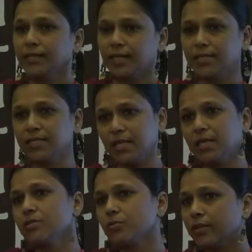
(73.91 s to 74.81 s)
that
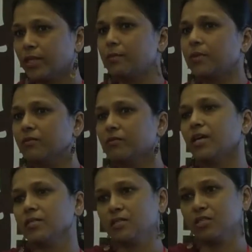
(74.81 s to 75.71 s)
stays with them even
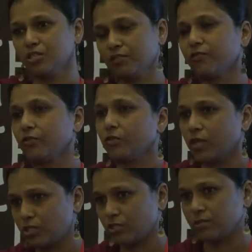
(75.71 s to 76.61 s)
as they shift
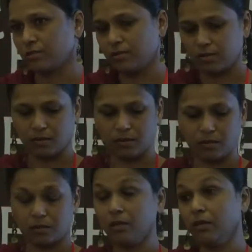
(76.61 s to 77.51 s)
locations,
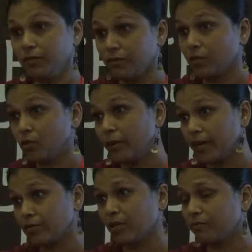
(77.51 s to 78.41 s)
even if they go
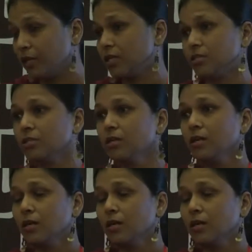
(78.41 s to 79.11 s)
back to their village.